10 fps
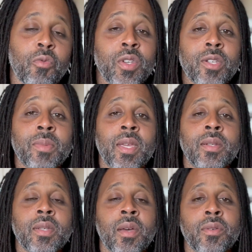we should begin
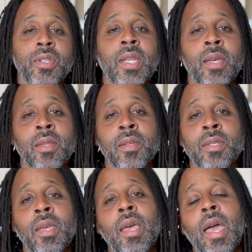to understand this
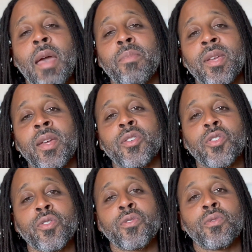and begin
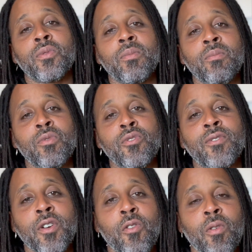to move
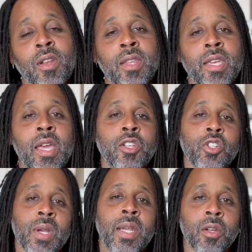accordingly and
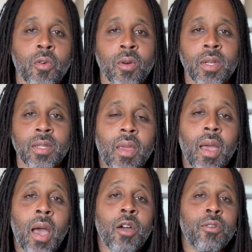train accordingly.
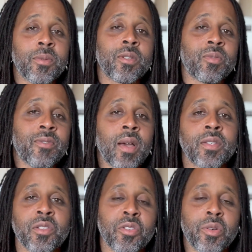I hope this provides
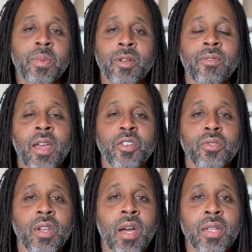a little bit of extra
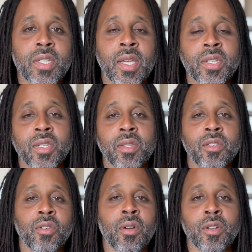context to
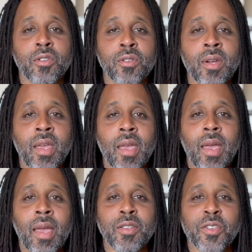this article.
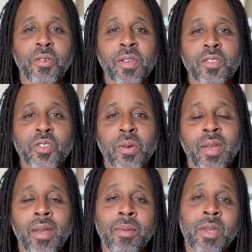And so enjoy
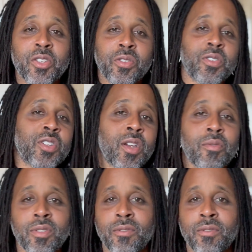it and make sure you share it with a